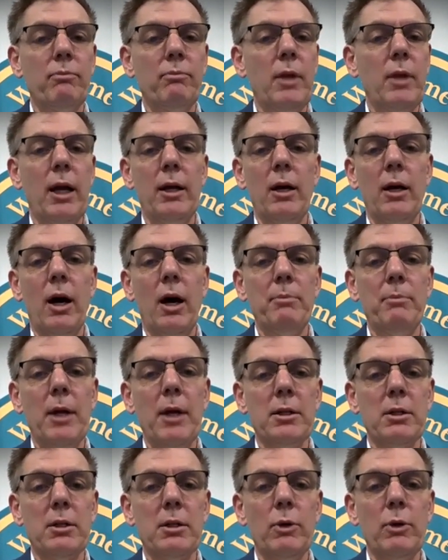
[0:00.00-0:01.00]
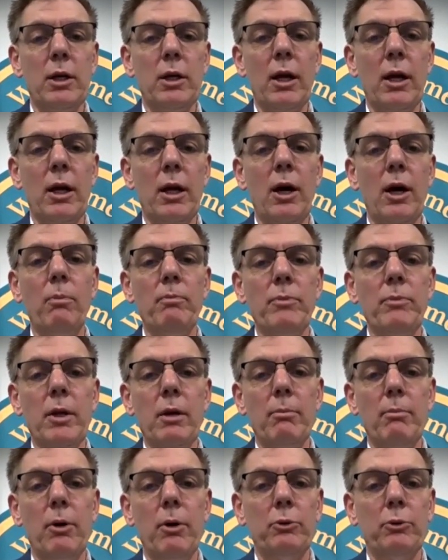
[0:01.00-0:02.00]
any updates that we can help
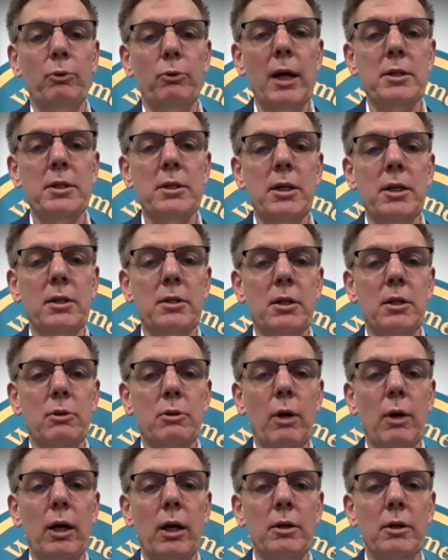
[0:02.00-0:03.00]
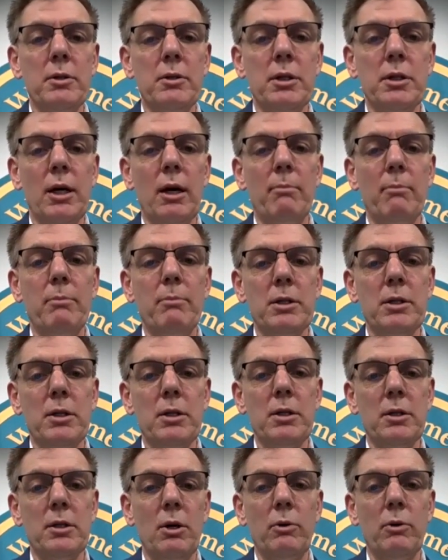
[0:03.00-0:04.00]
both residents as well as
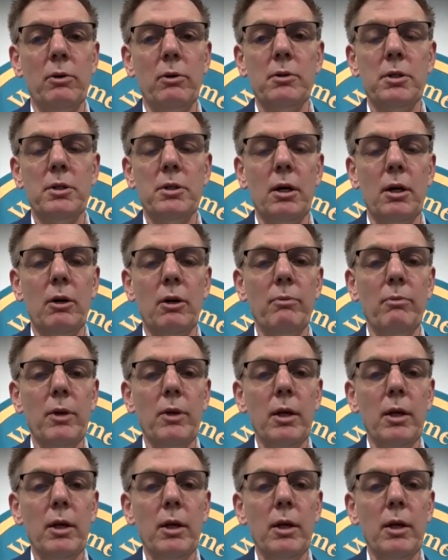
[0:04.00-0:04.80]
business owners. So